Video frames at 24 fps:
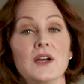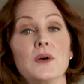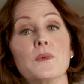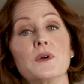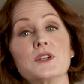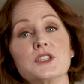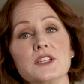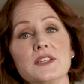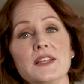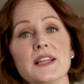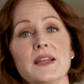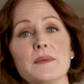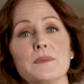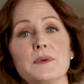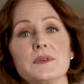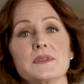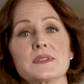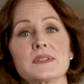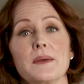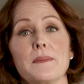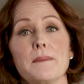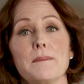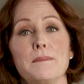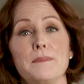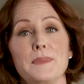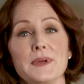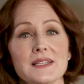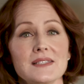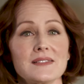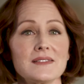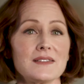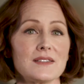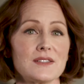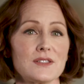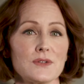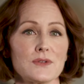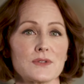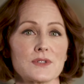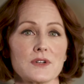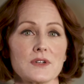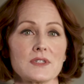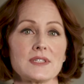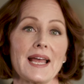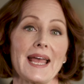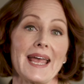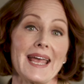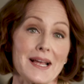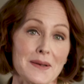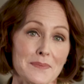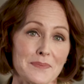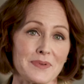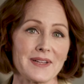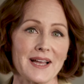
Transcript: which enables business users and